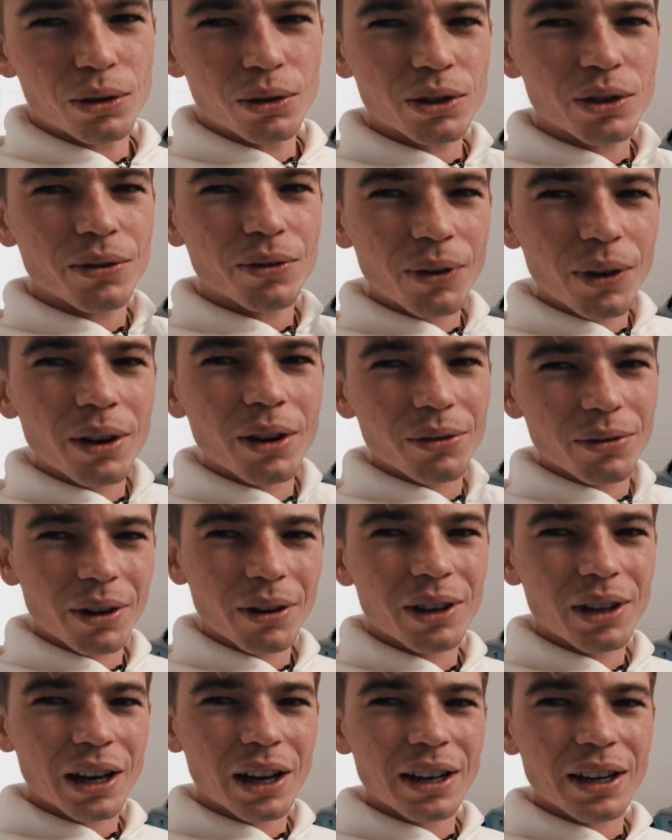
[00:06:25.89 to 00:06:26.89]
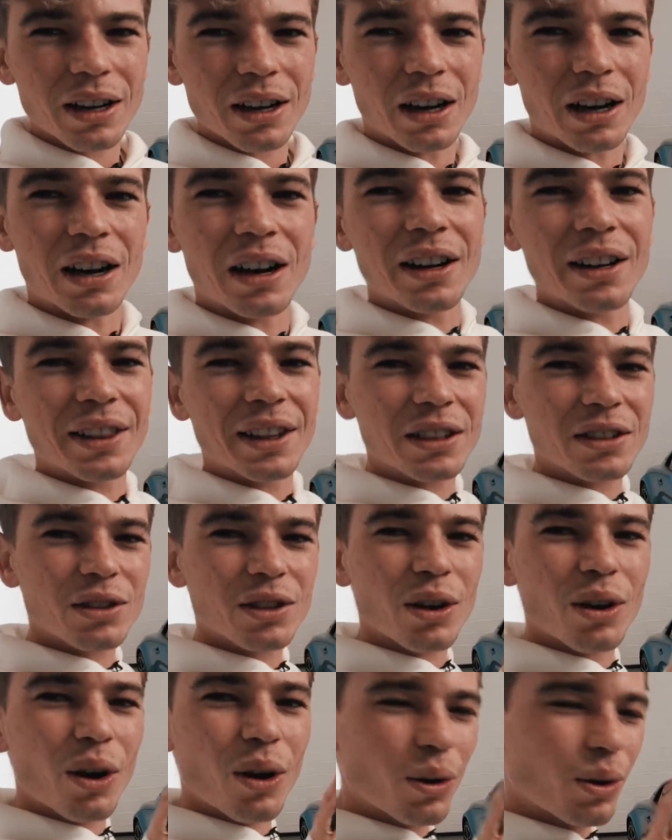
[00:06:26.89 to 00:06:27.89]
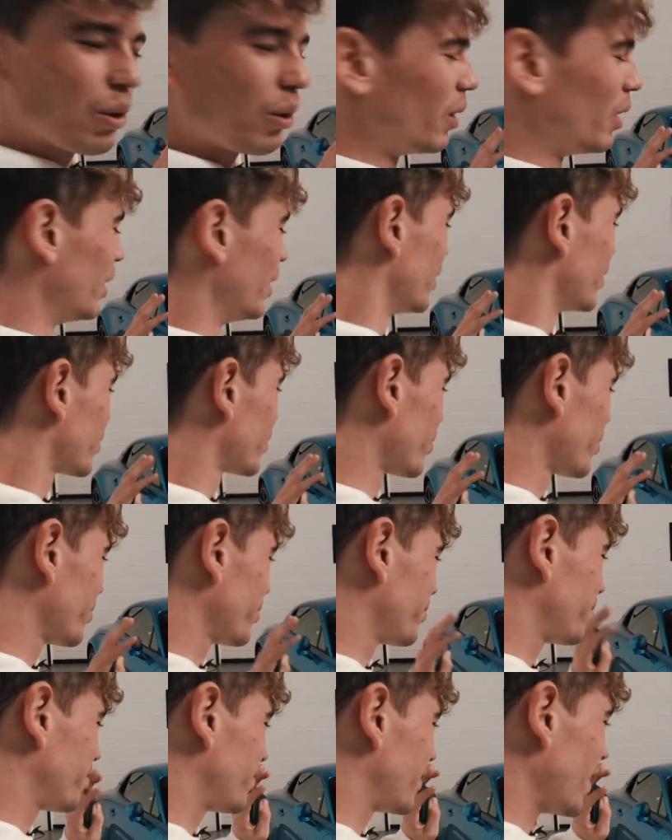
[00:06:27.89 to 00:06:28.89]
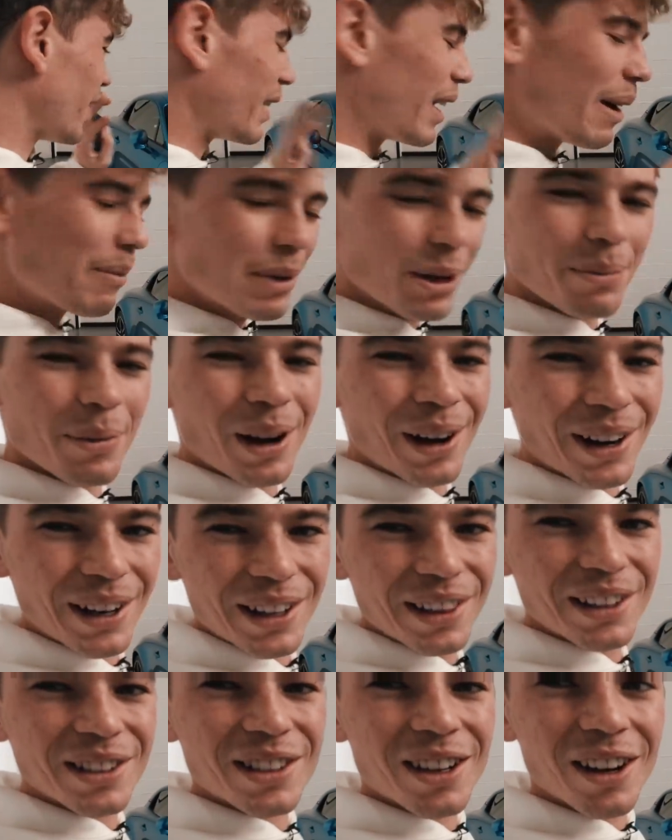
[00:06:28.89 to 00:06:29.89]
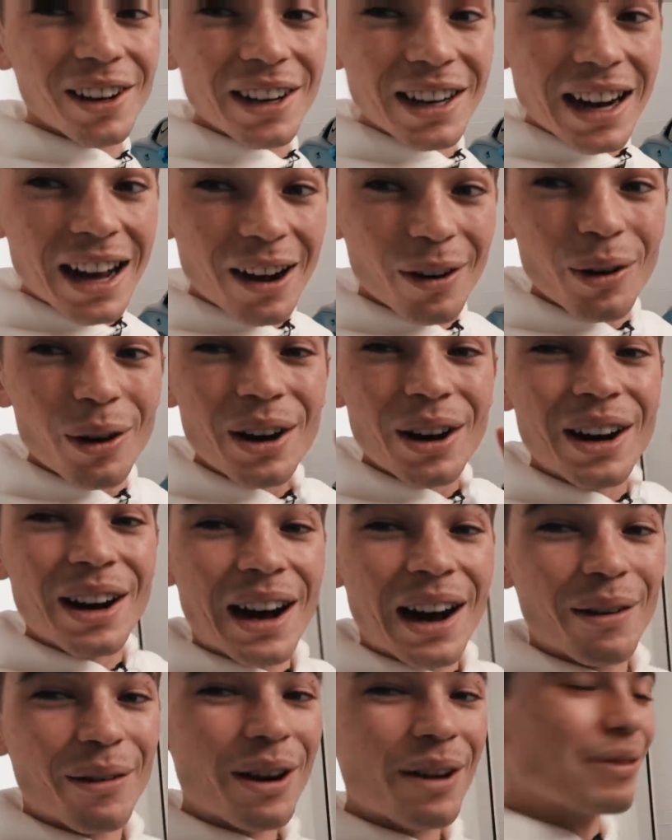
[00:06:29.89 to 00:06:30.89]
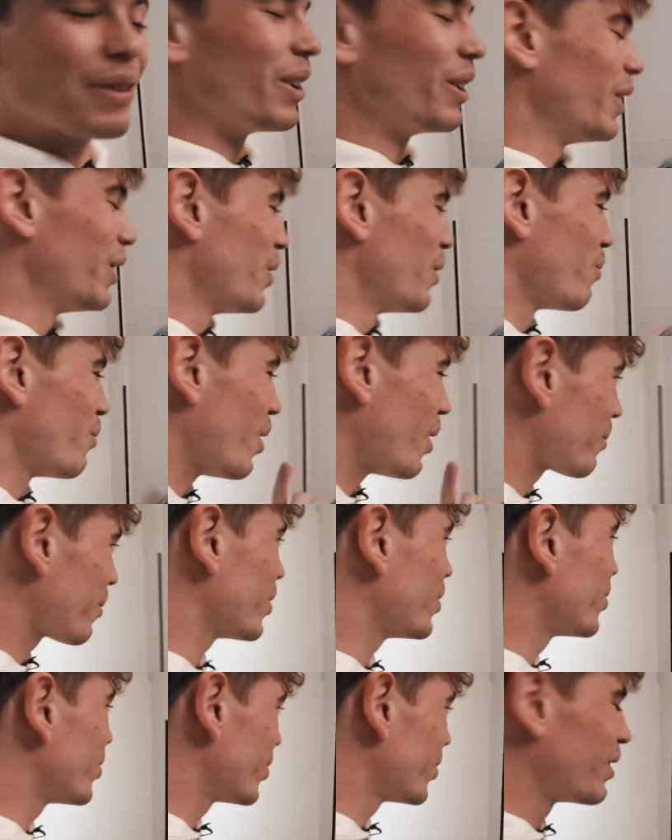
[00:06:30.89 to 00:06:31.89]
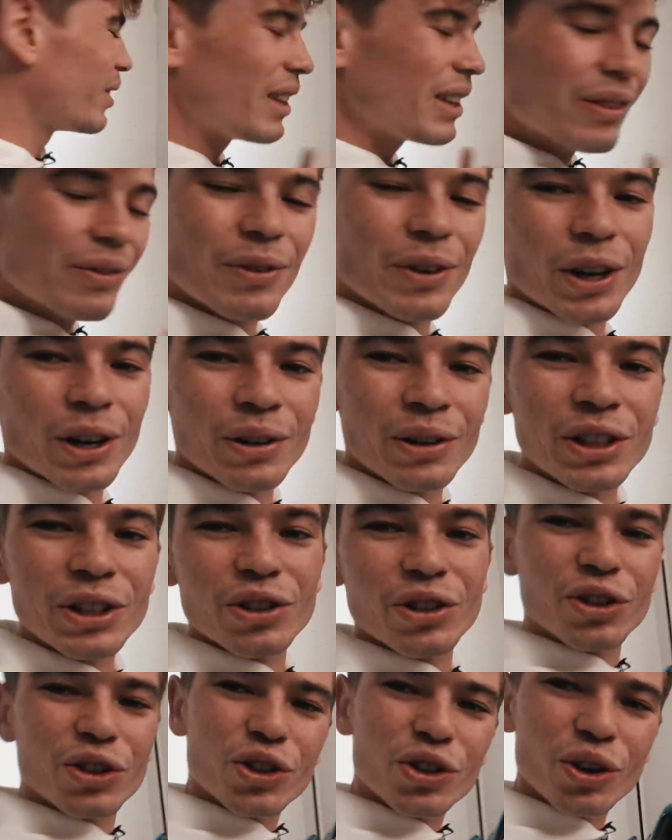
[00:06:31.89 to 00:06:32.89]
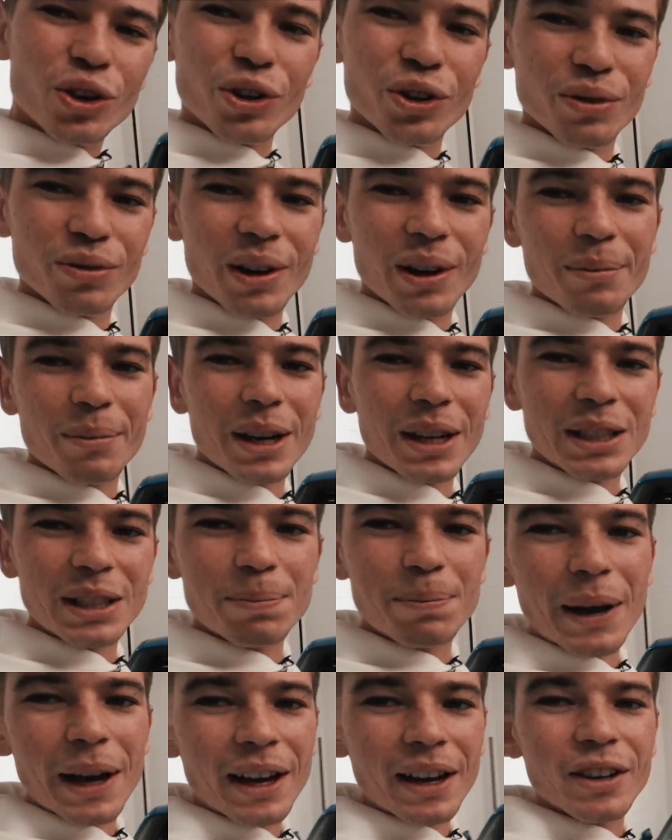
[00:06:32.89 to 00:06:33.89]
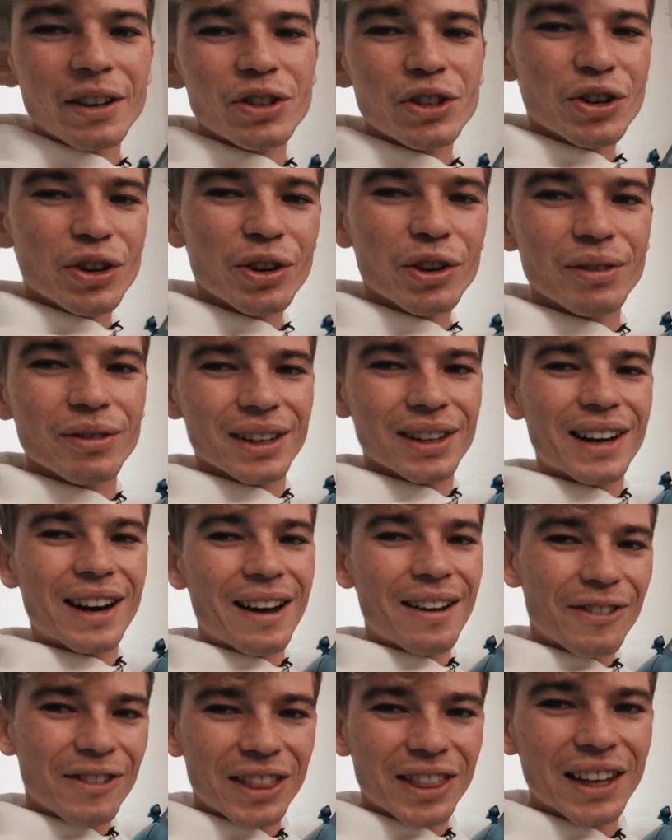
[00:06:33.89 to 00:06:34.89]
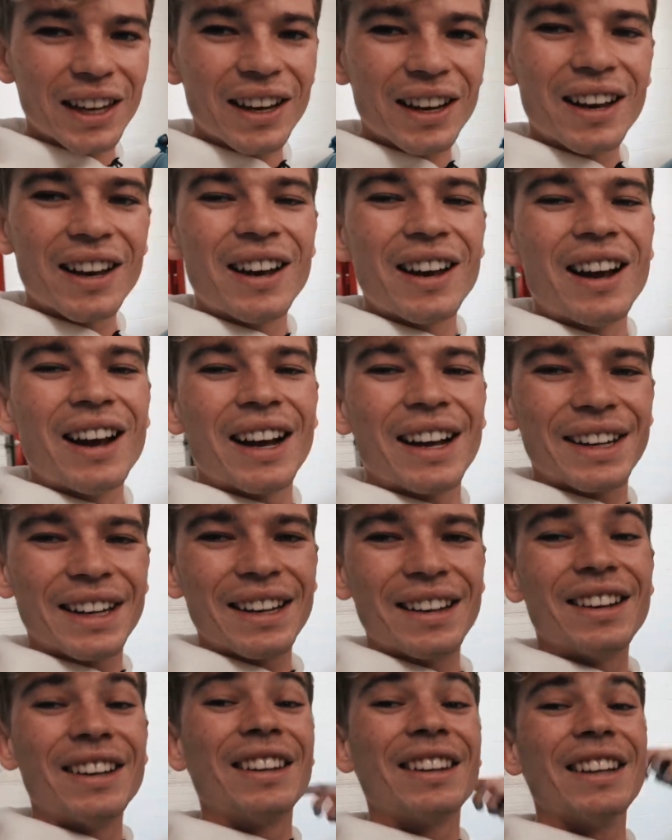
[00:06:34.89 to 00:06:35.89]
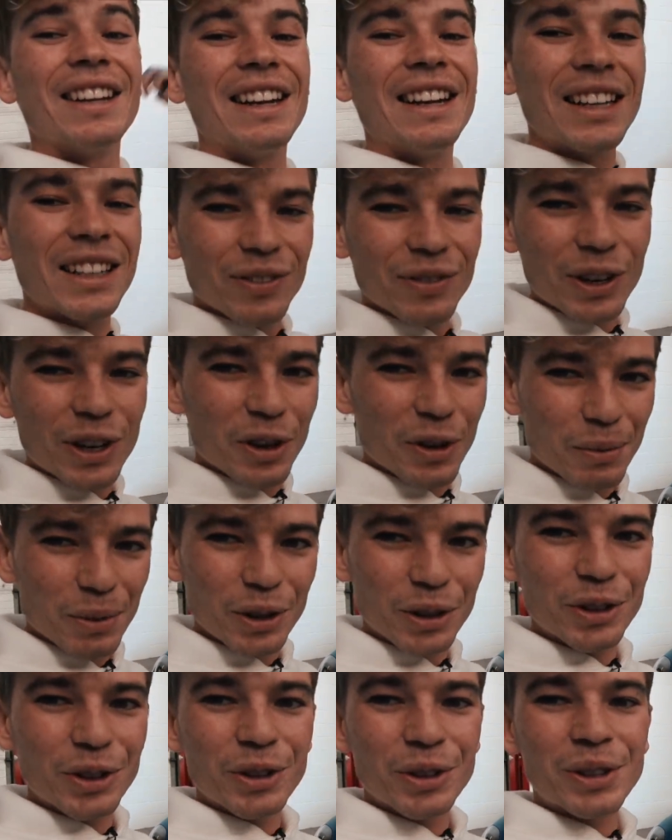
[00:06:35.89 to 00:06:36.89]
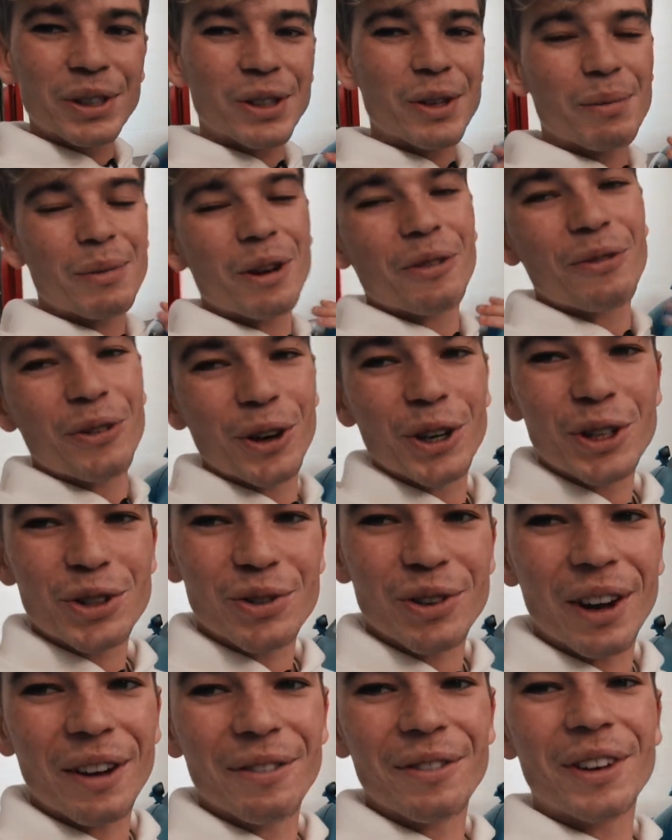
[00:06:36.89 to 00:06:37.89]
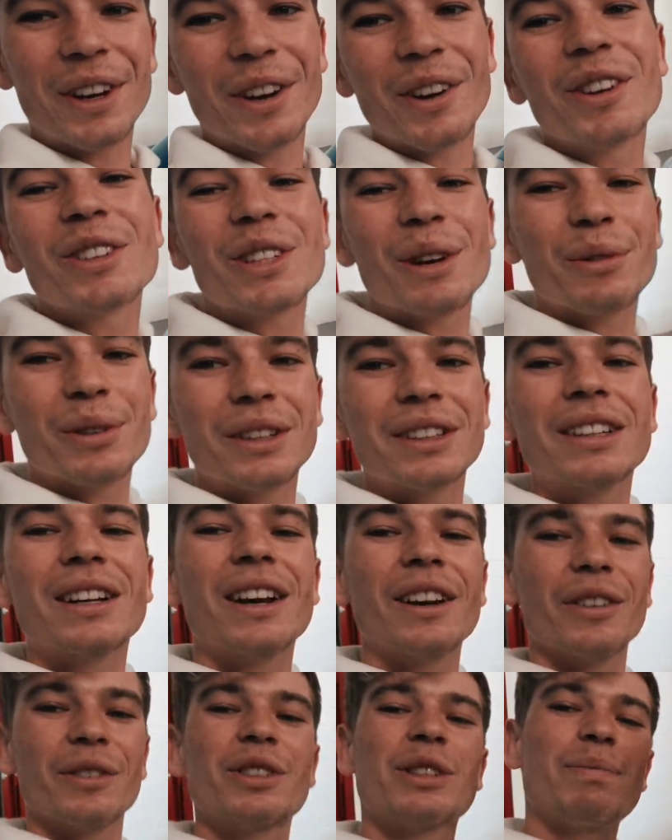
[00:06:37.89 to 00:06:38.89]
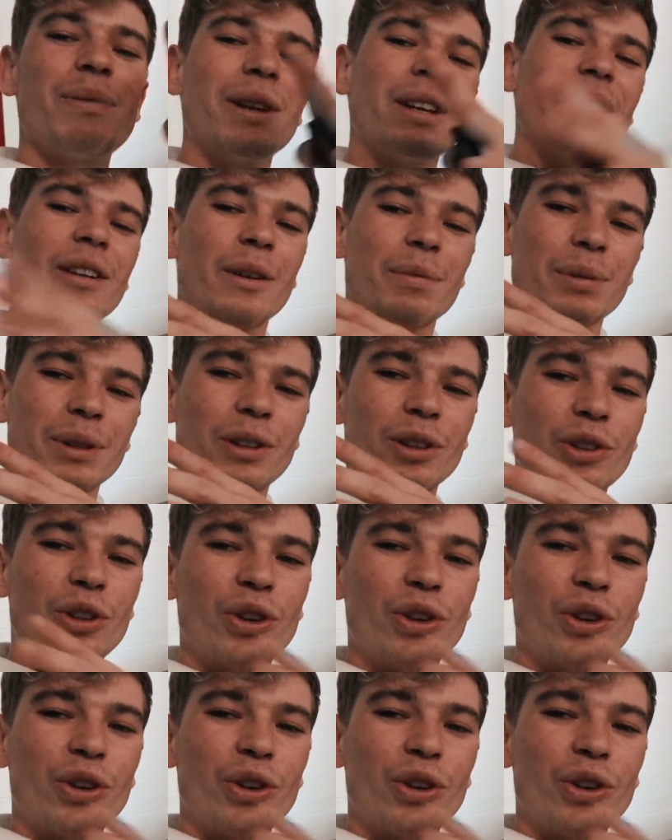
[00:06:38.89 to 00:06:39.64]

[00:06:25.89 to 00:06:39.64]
So it's a very, very light car, and that's the whole sort of dynamic behind this car. Now, however, what I'm gonna do in this video is just show you around my spec, show you around everything, and then the next video I'm gonna do is gonna be a first drive video, because I wanted to kind of split it up into